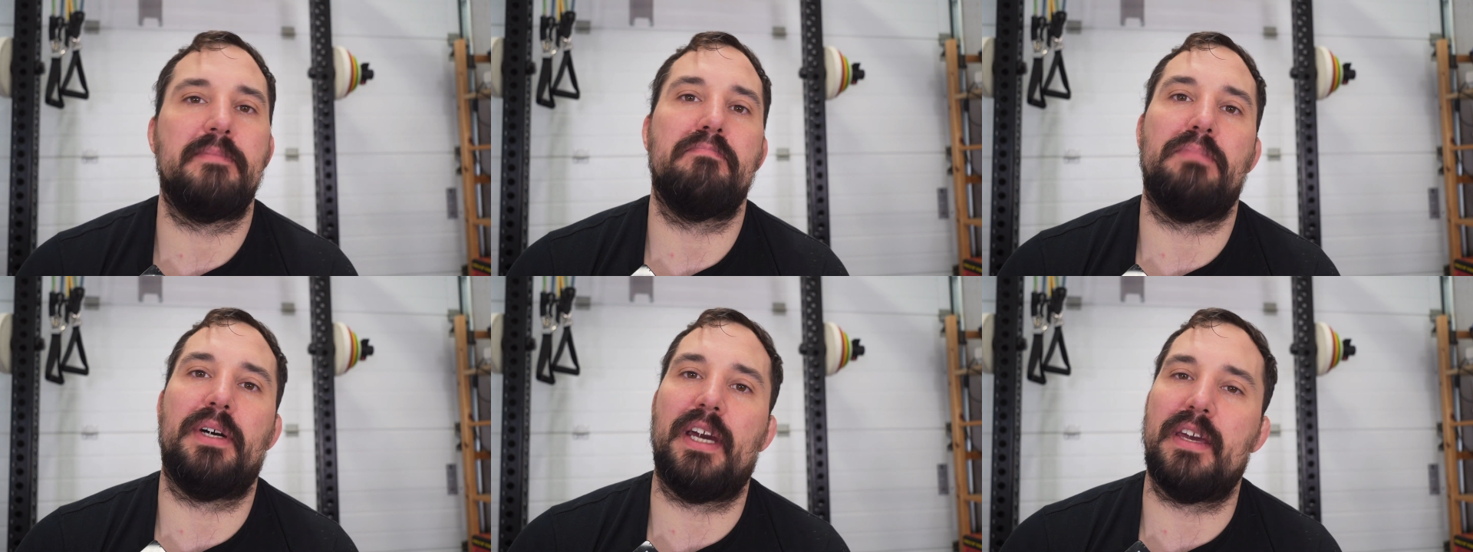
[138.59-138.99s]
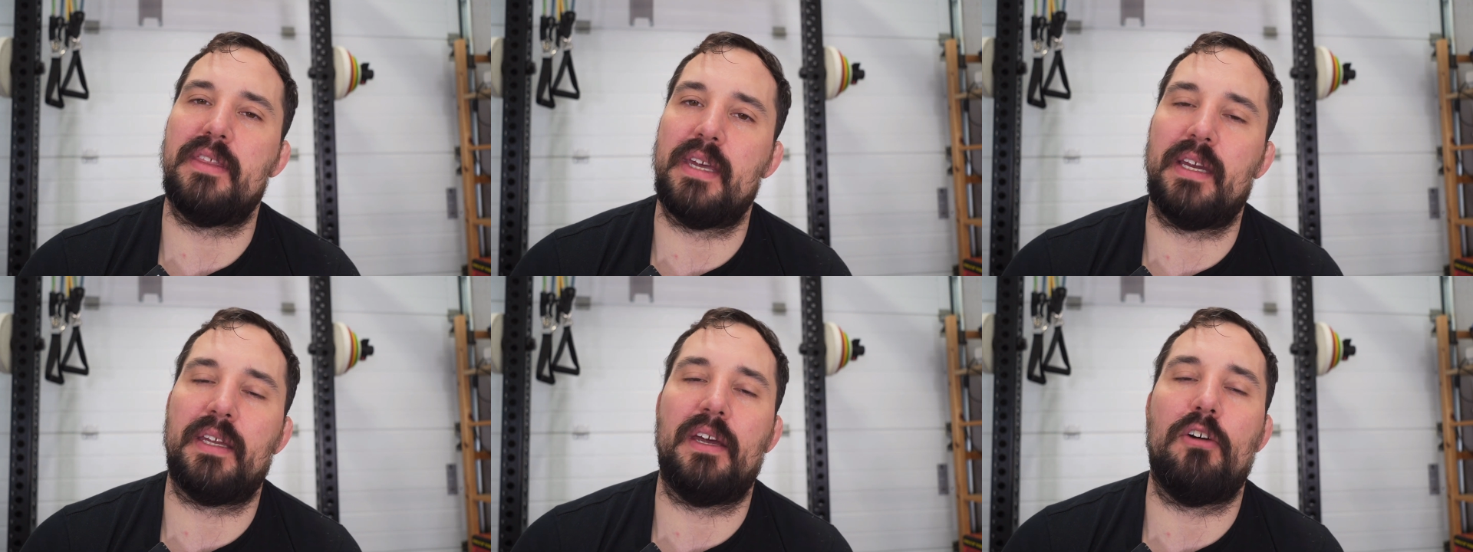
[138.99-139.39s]
But I
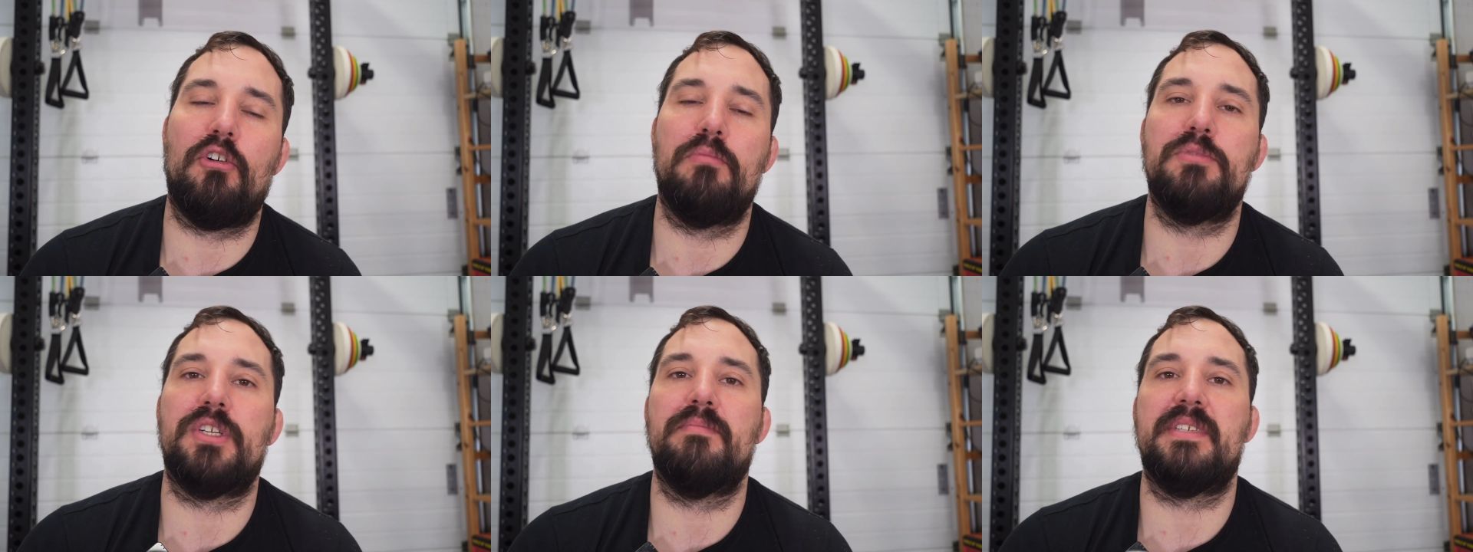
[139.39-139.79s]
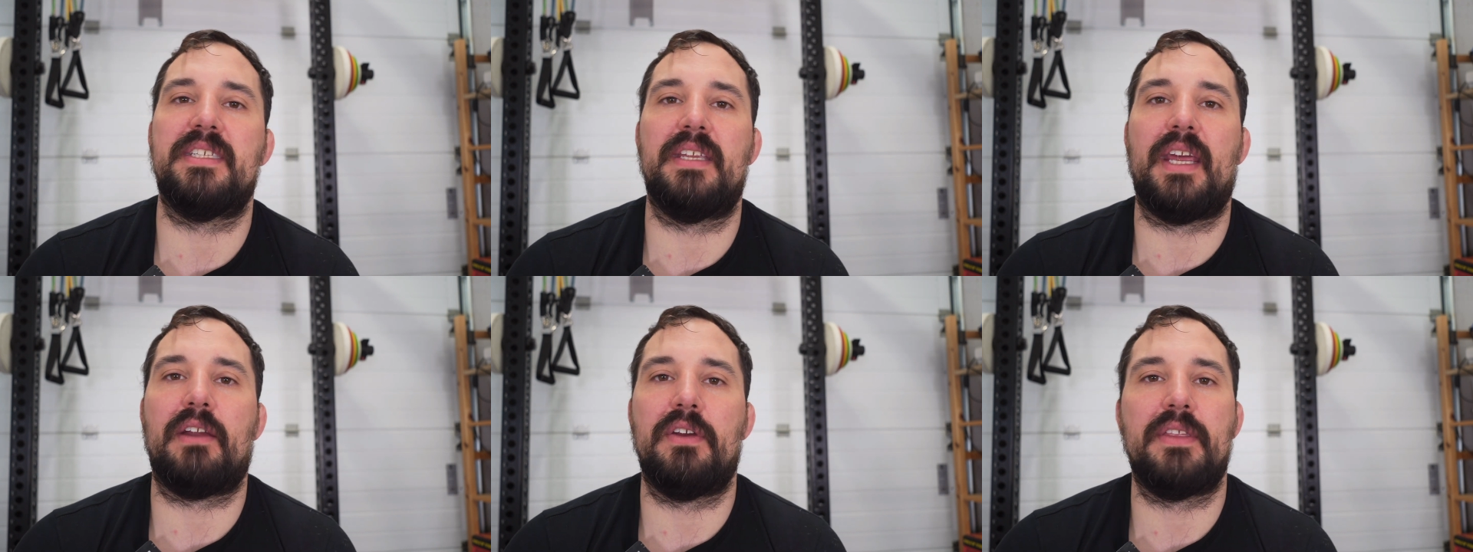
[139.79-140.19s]
think in a home gym
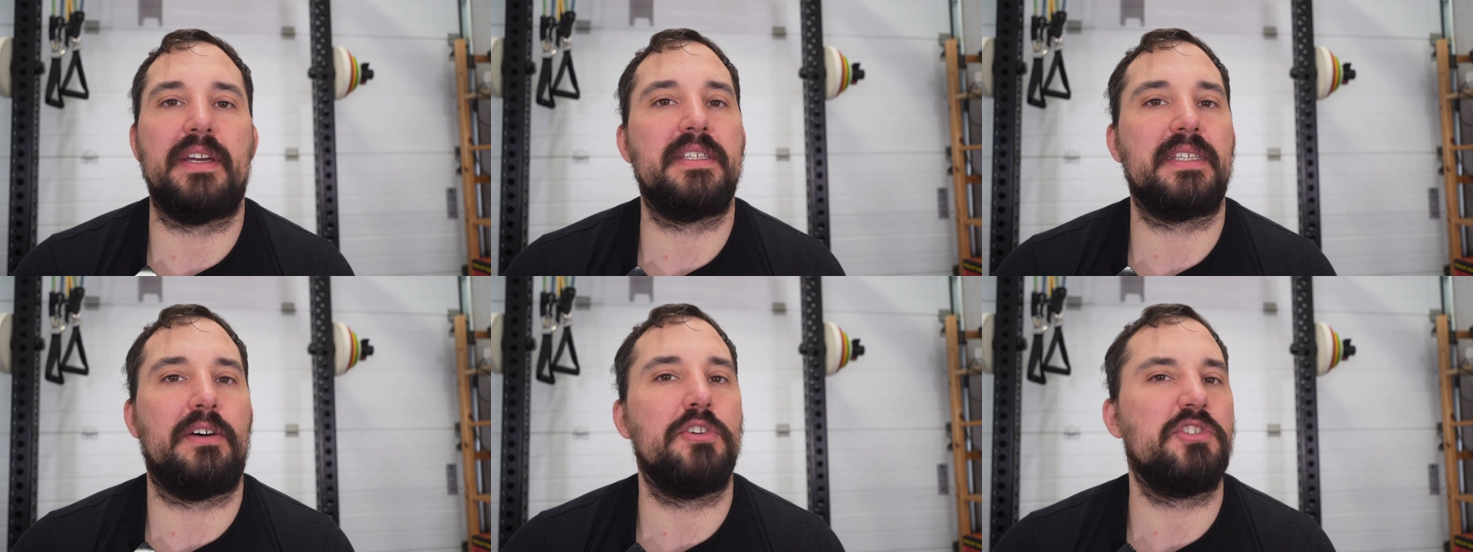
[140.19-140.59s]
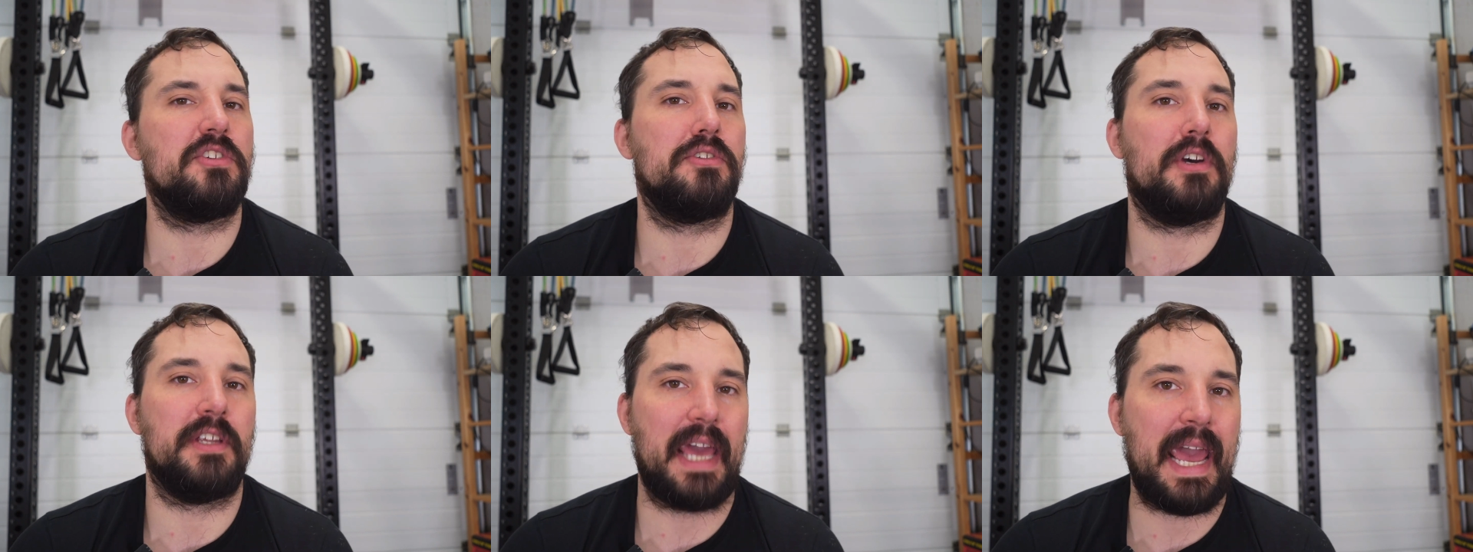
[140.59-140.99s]
scenario that's
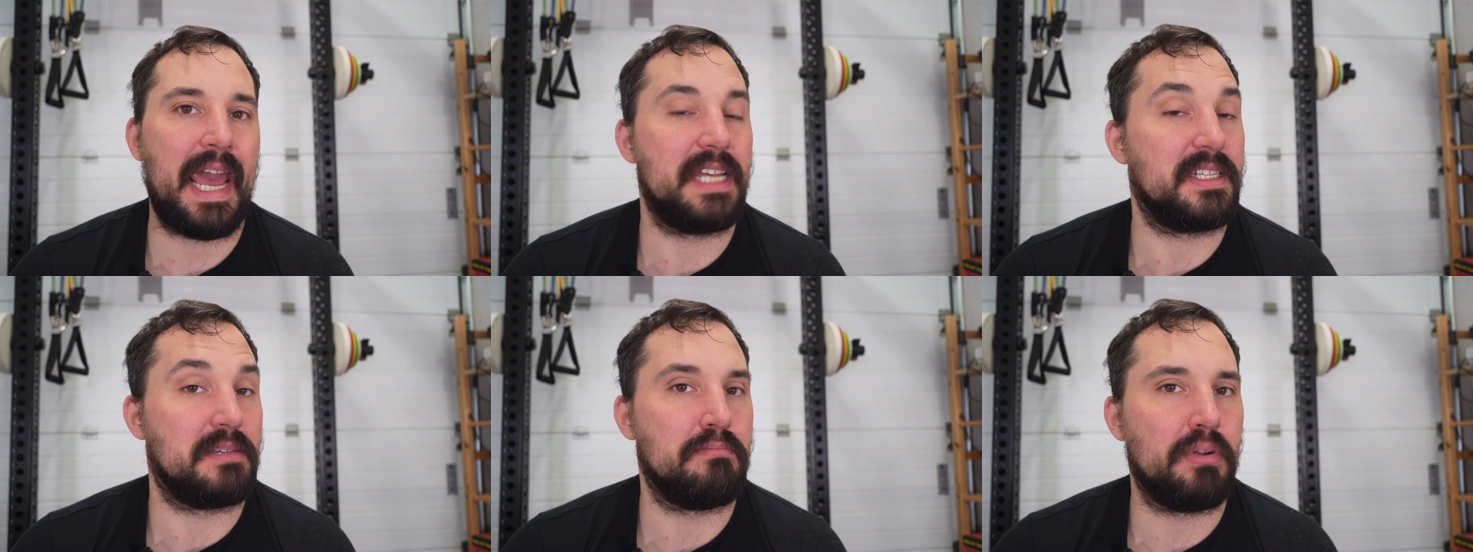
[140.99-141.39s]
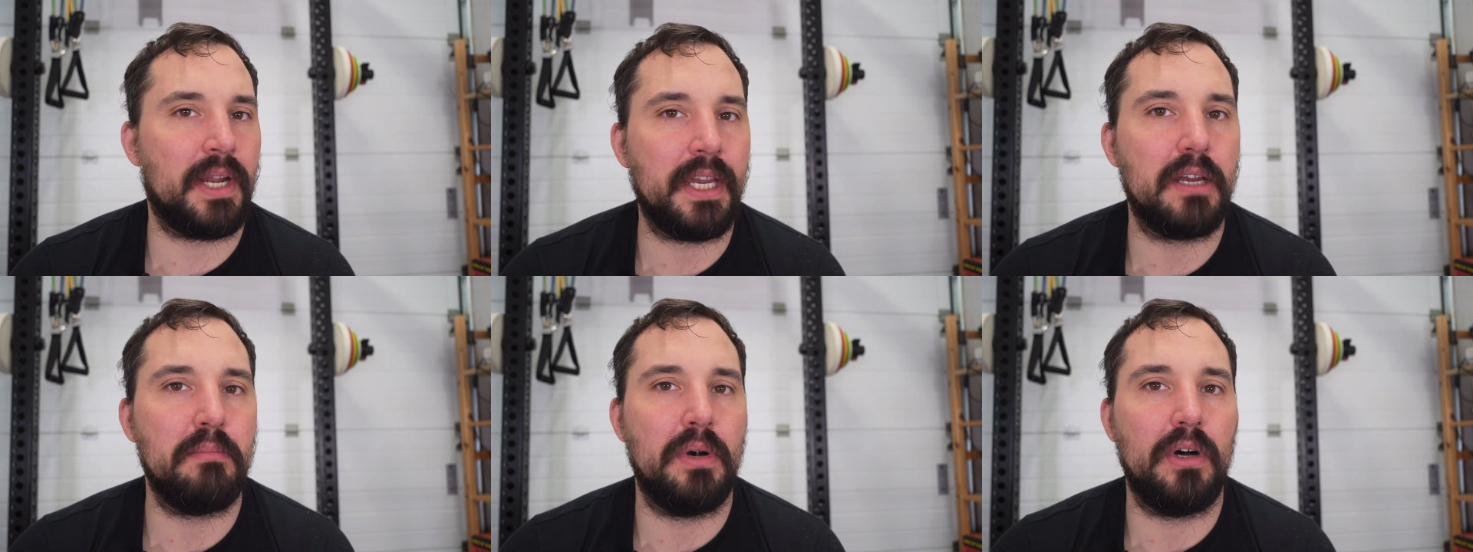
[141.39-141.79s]
also not as
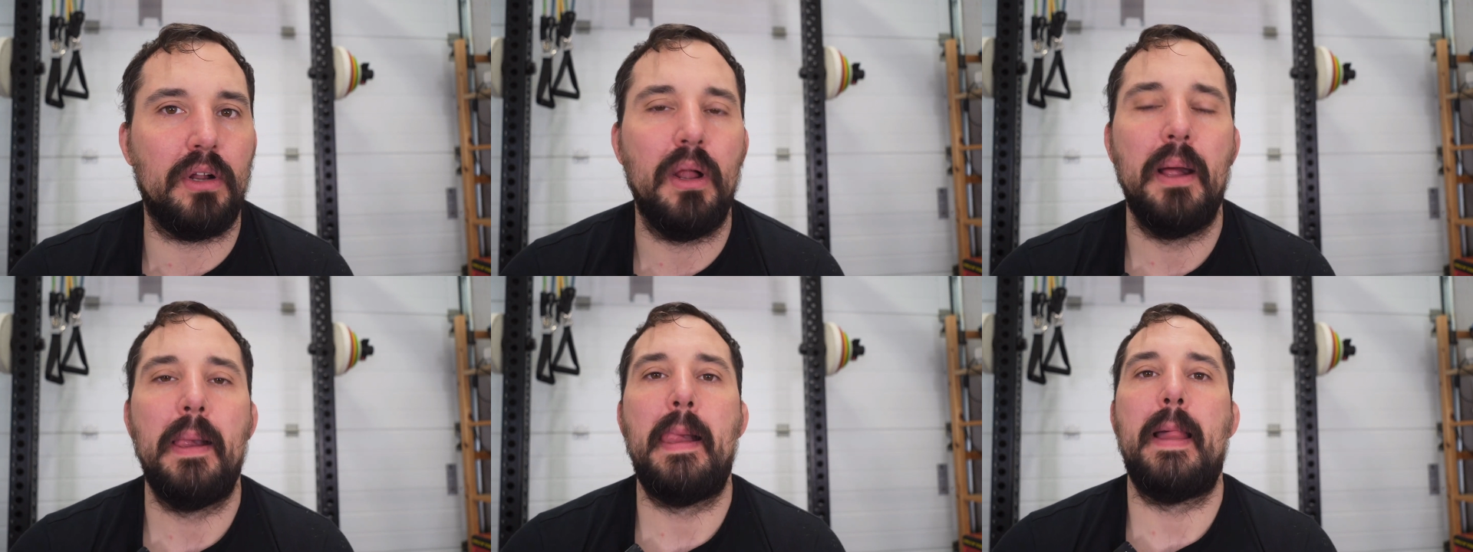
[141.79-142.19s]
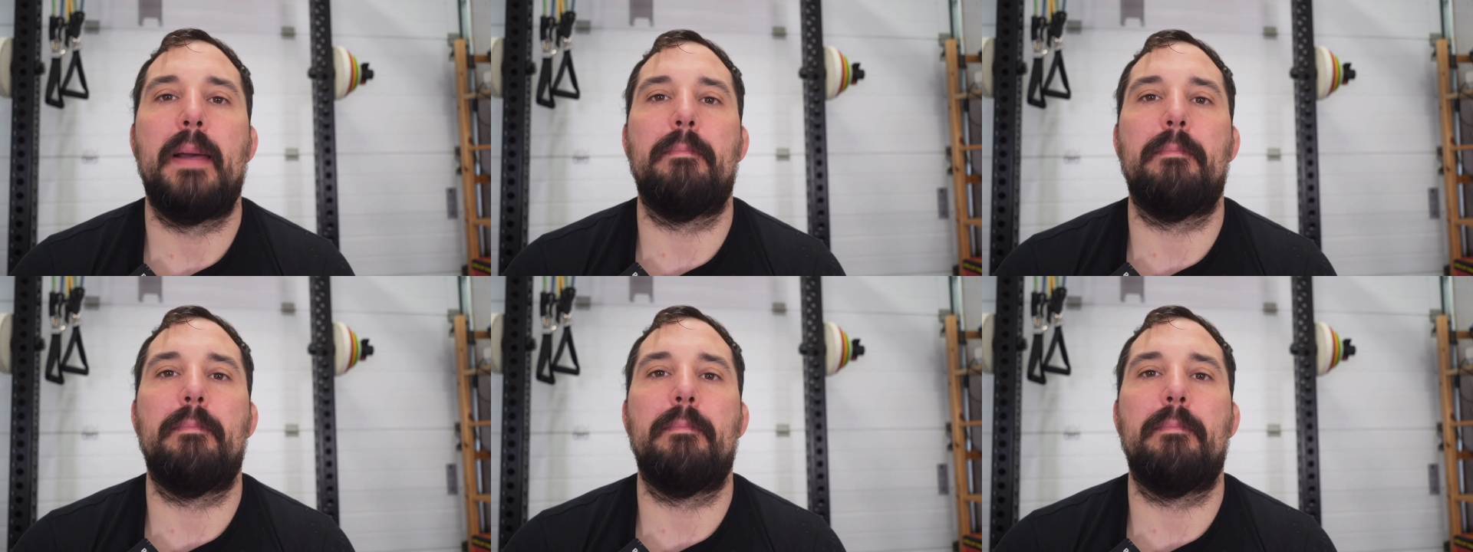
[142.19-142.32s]
applicable,